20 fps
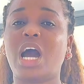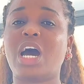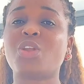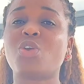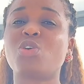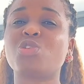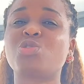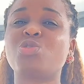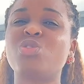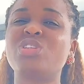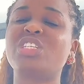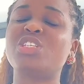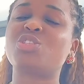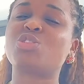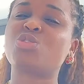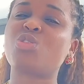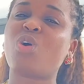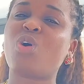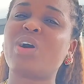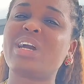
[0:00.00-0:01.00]
and also the
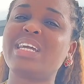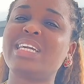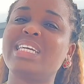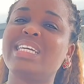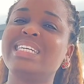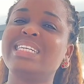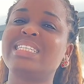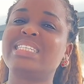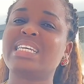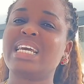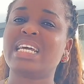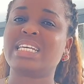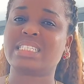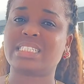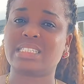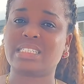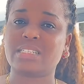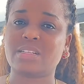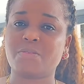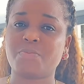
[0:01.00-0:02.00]
soil
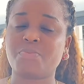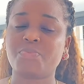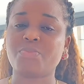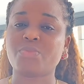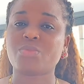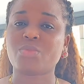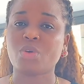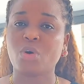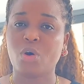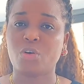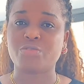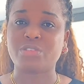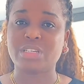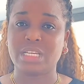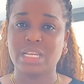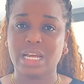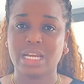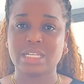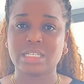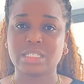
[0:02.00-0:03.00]
test of
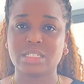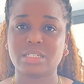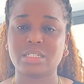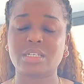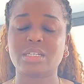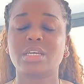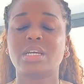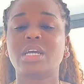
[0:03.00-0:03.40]
the land.